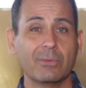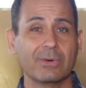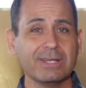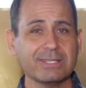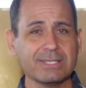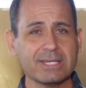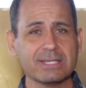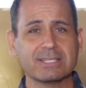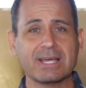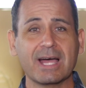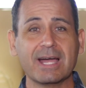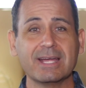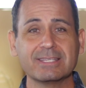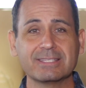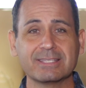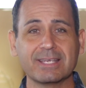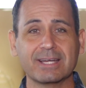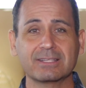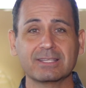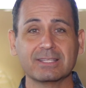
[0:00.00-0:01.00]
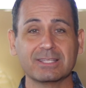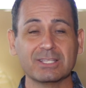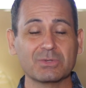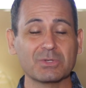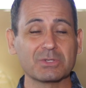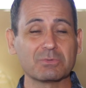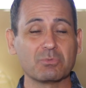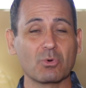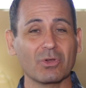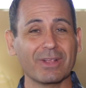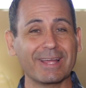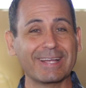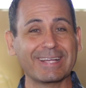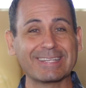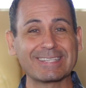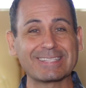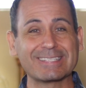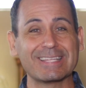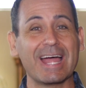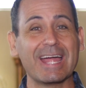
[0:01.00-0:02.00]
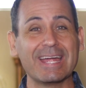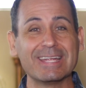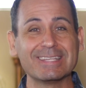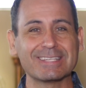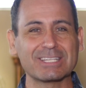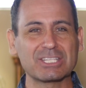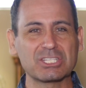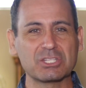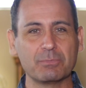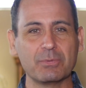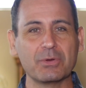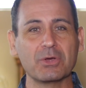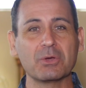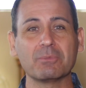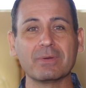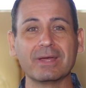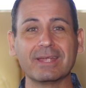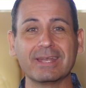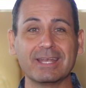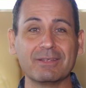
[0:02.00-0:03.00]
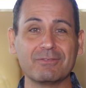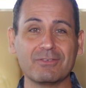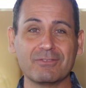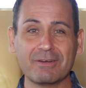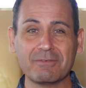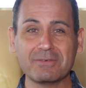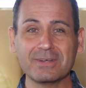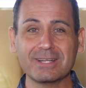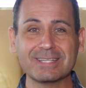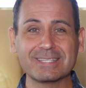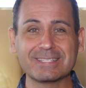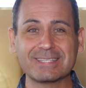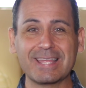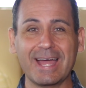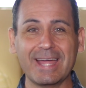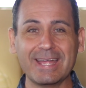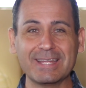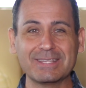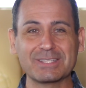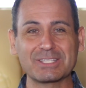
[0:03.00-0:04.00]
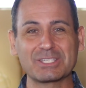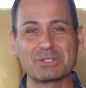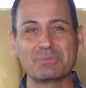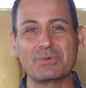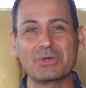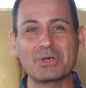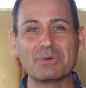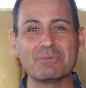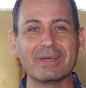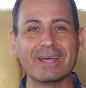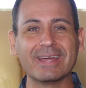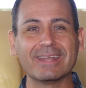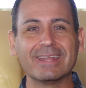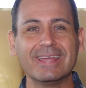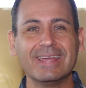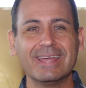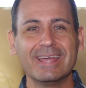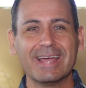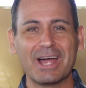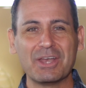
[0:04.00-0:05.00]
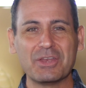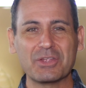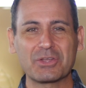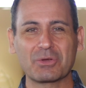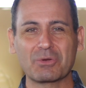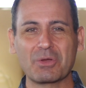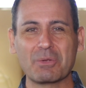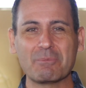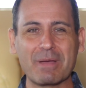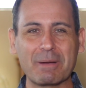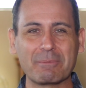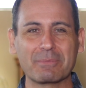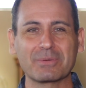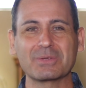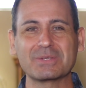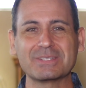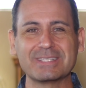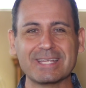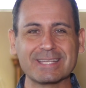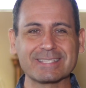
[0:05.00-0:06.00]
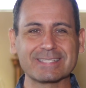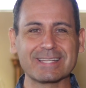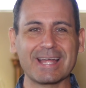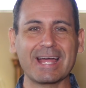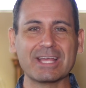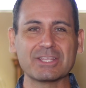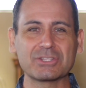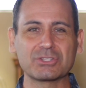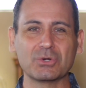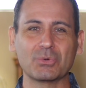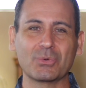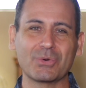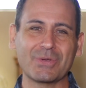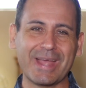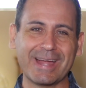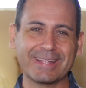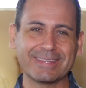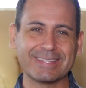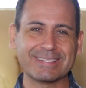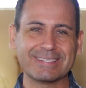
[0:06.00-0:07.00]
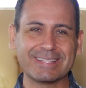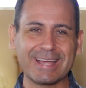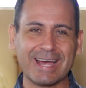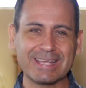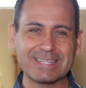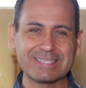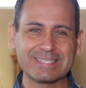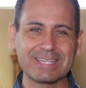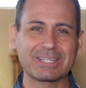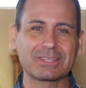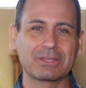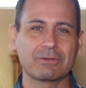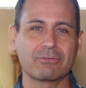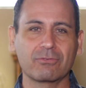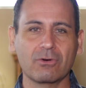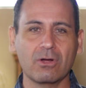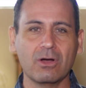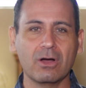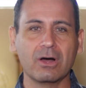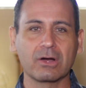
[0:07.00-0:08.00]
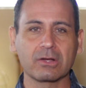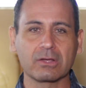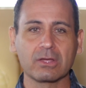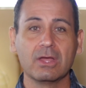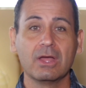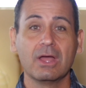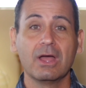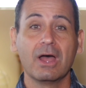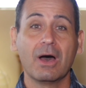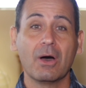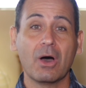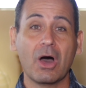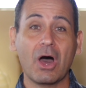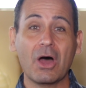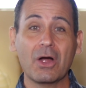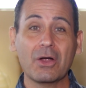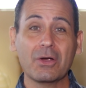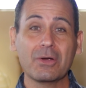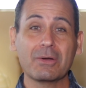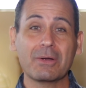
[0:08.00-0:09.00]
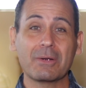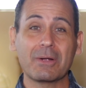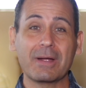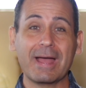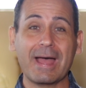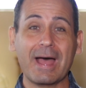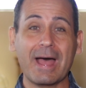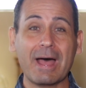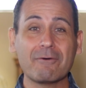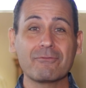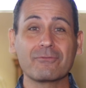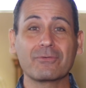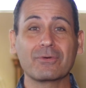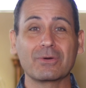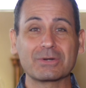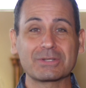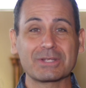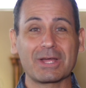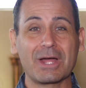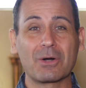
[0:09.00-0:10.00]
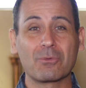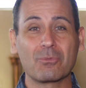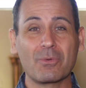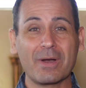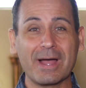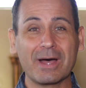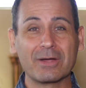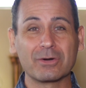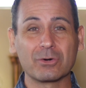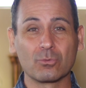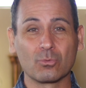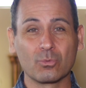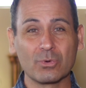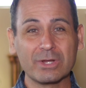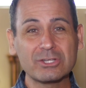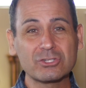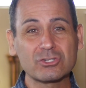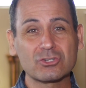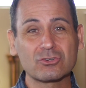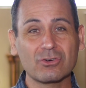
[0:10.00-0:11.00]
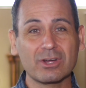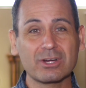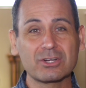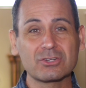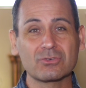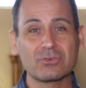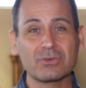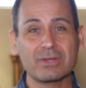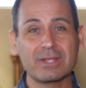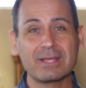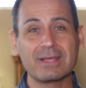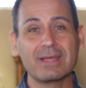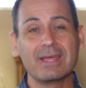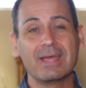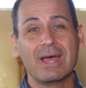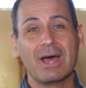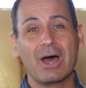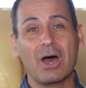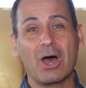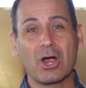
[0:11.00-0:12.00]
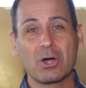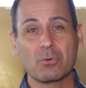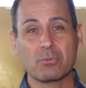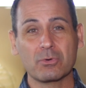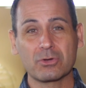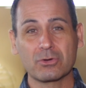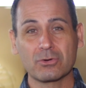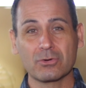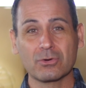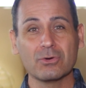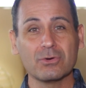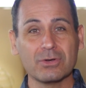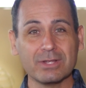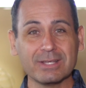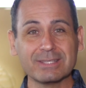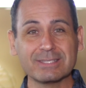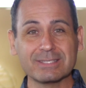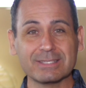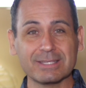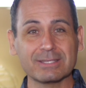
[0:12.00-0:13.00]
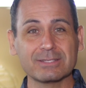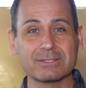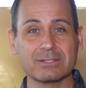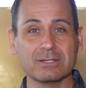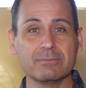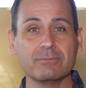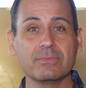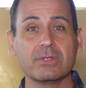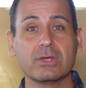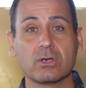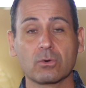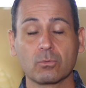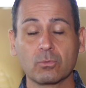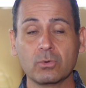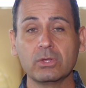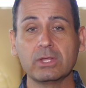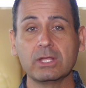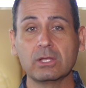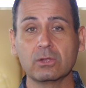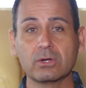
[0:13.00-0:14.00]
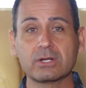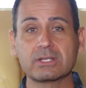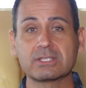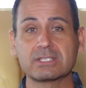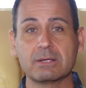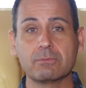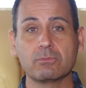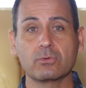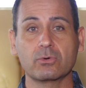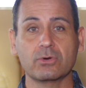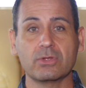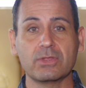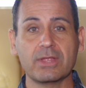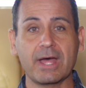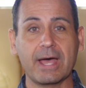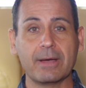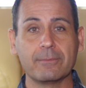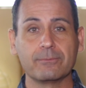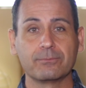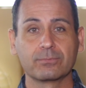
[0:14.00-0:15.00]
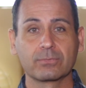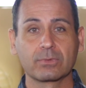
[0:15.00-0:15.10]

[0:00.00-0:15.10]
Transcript: when I say dissected, this was more like a science experiment. And if you've ever done a science experiment, and you can remember those days in high school where you had to dissect the frog, our effort around restructuring our recruiting system really looked similar to that.